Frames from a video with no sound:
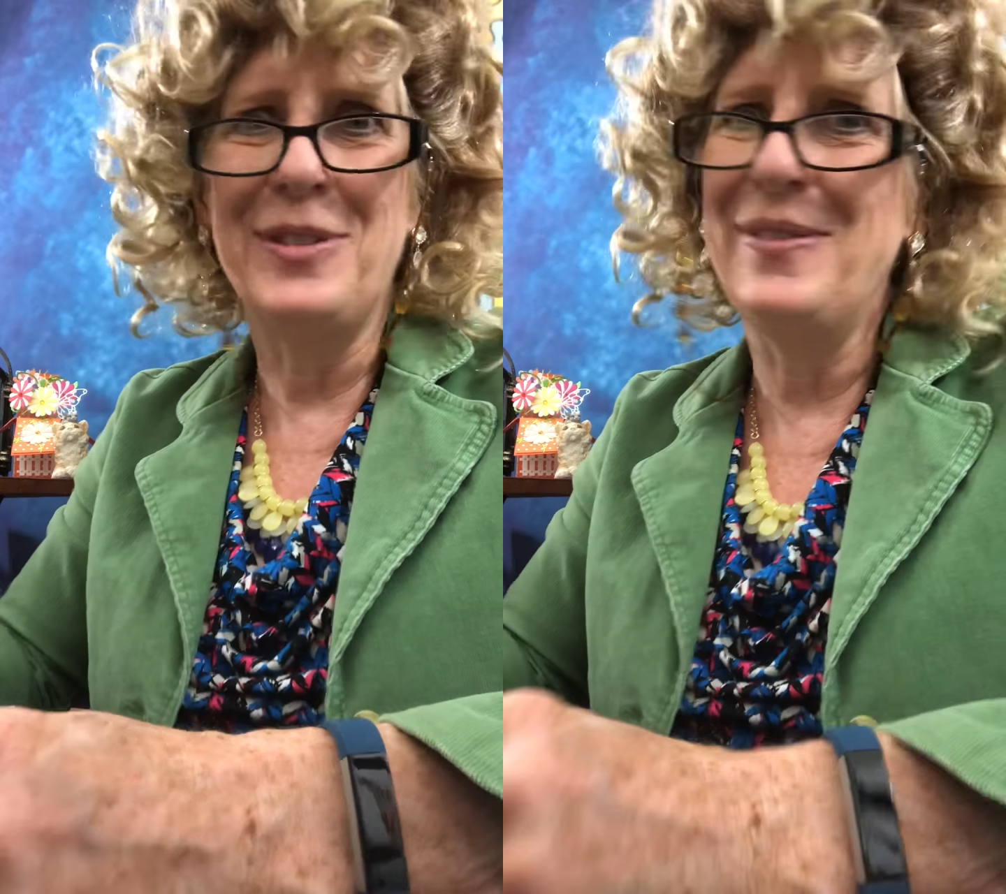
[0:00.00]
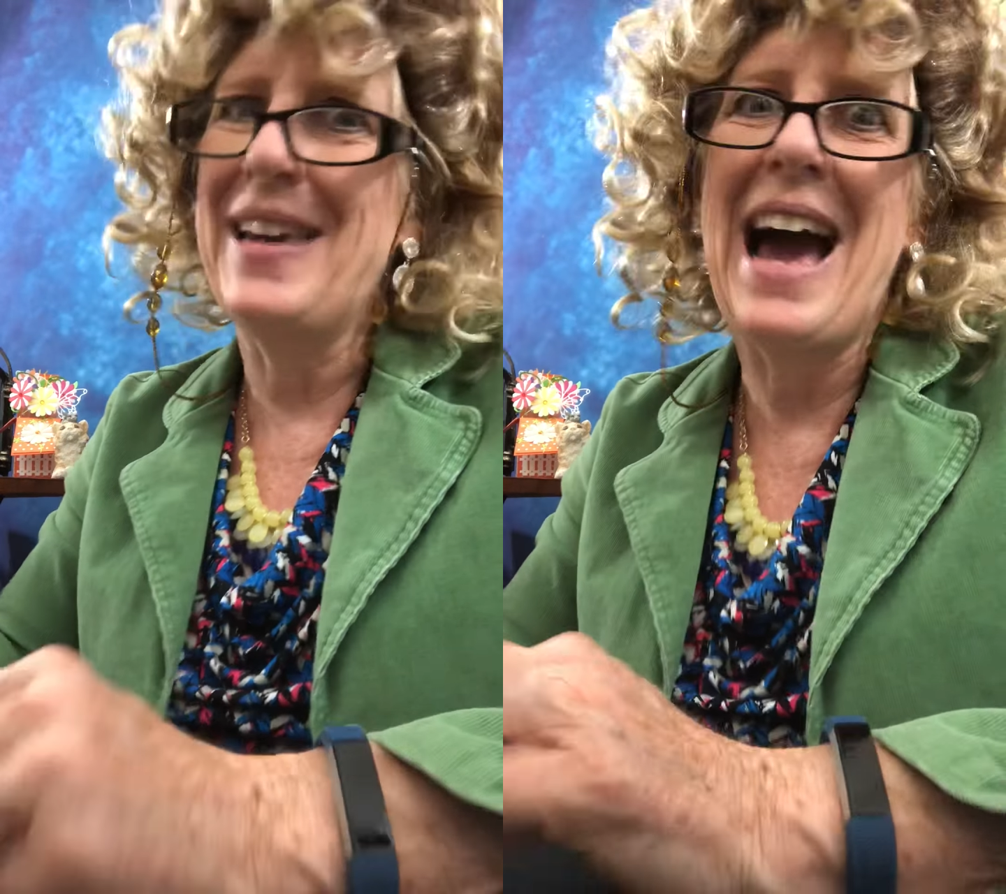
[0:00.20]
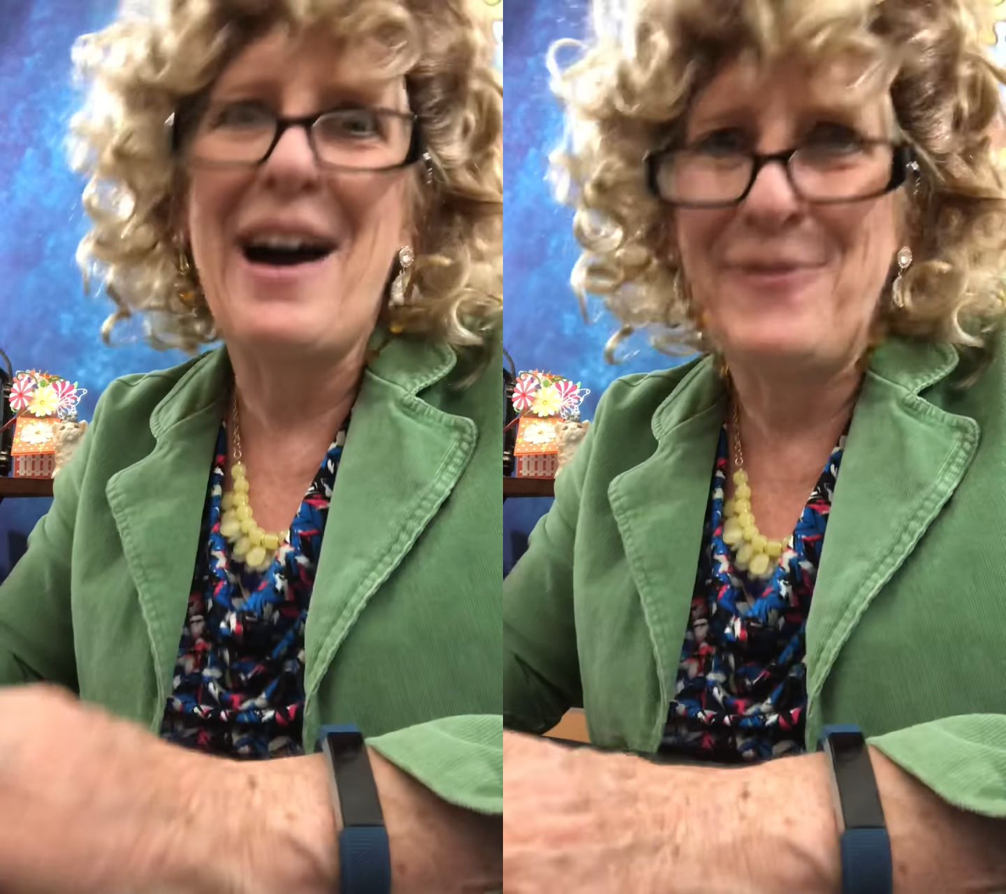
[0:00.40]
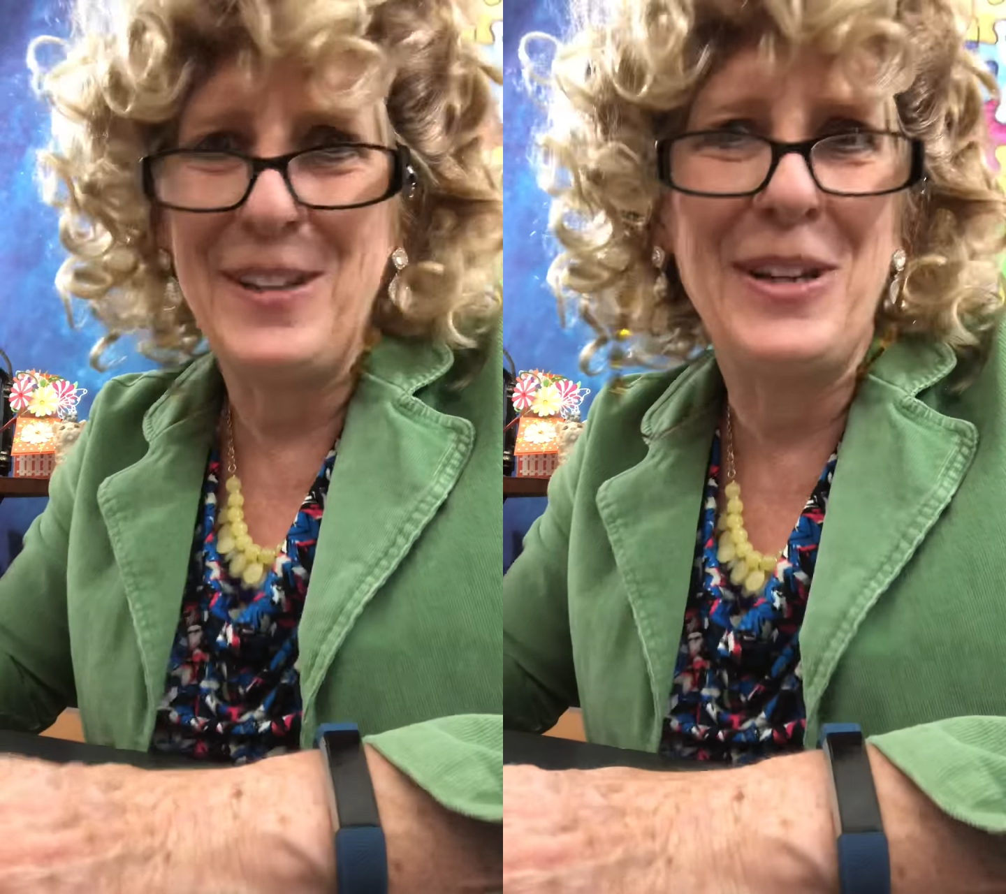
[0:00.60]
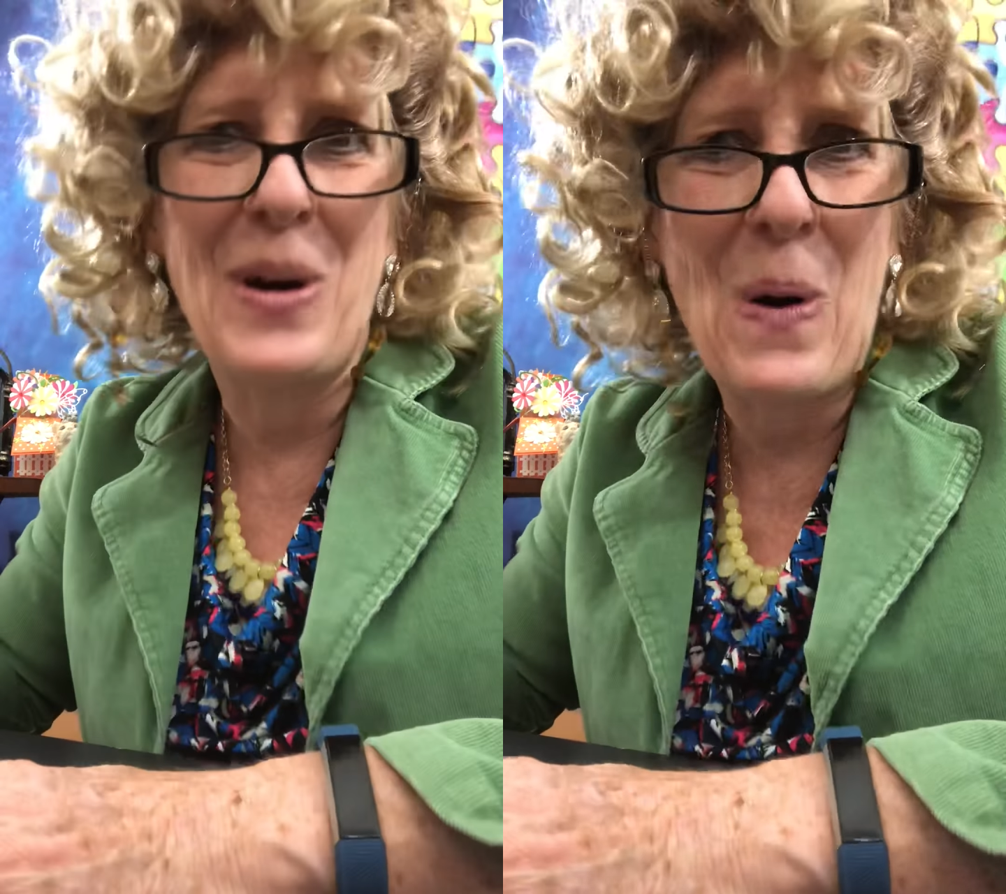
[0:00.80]
of
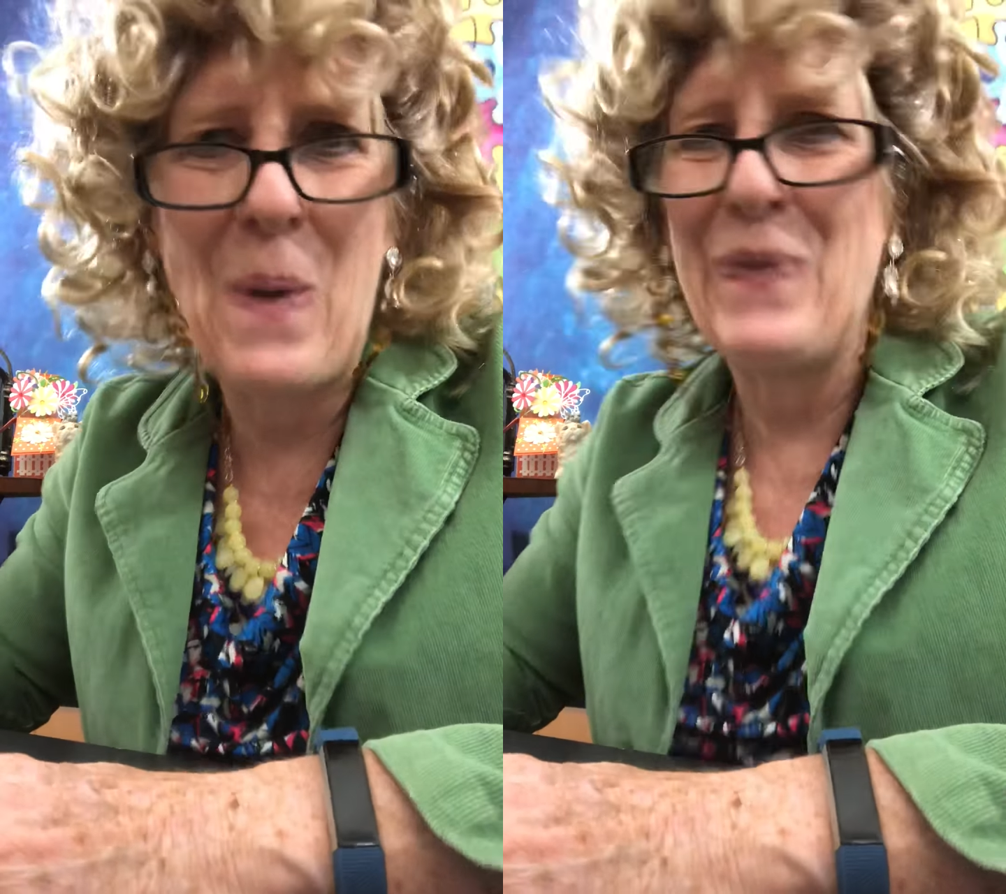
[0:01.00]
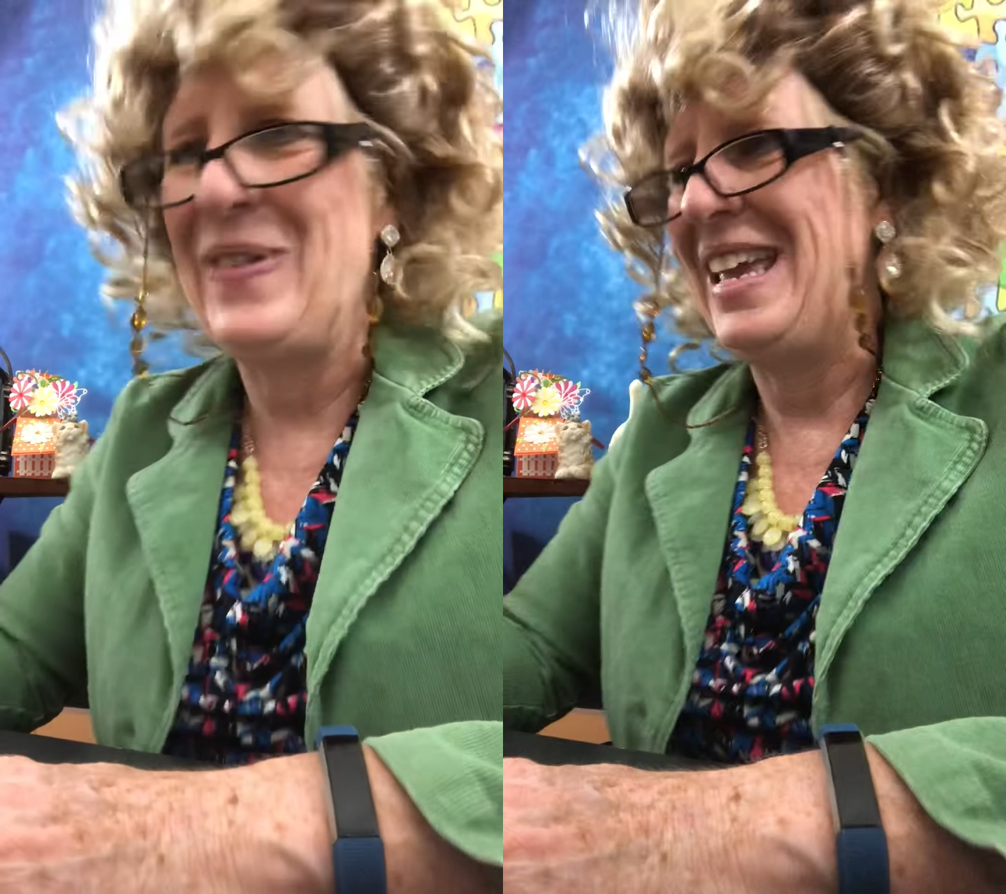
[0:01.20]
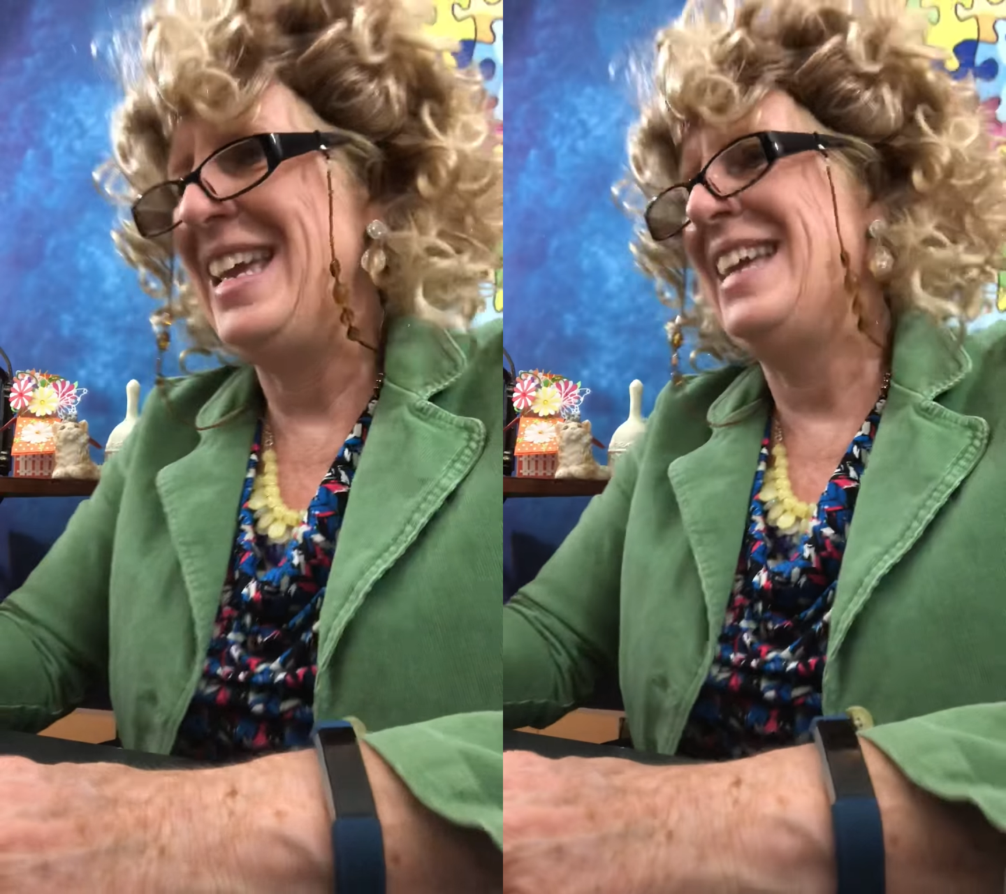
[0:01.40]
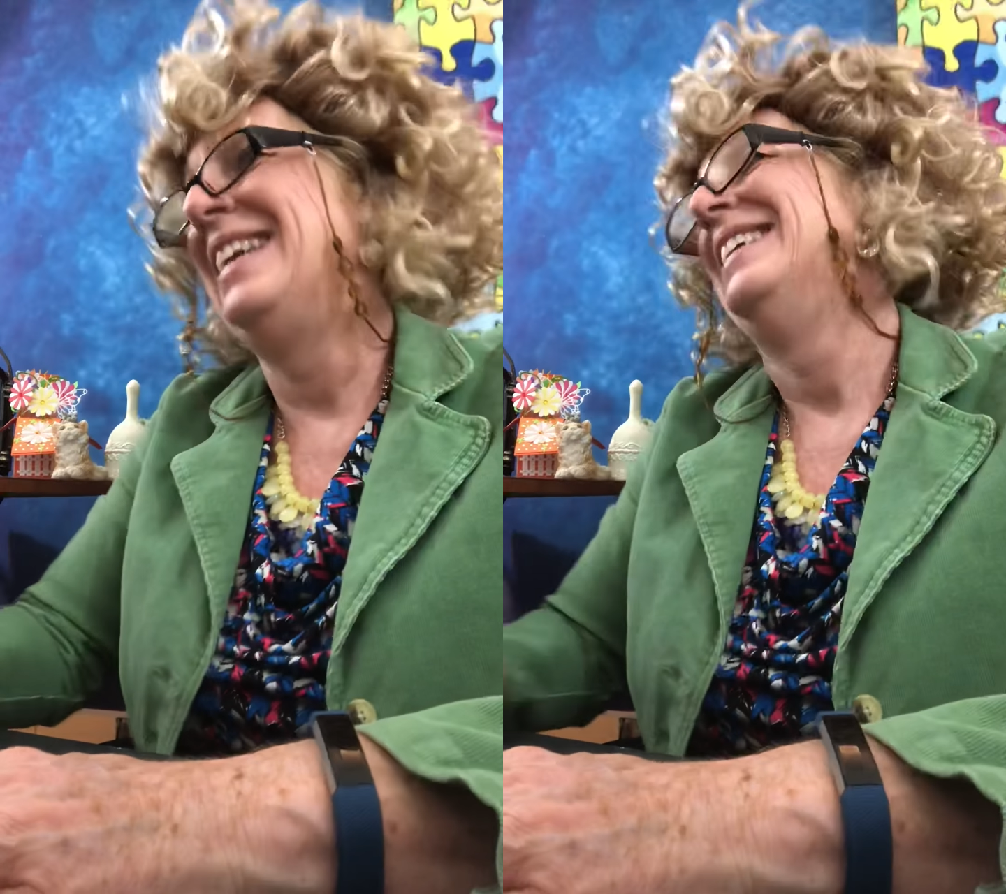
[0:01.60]
caffeine coffee.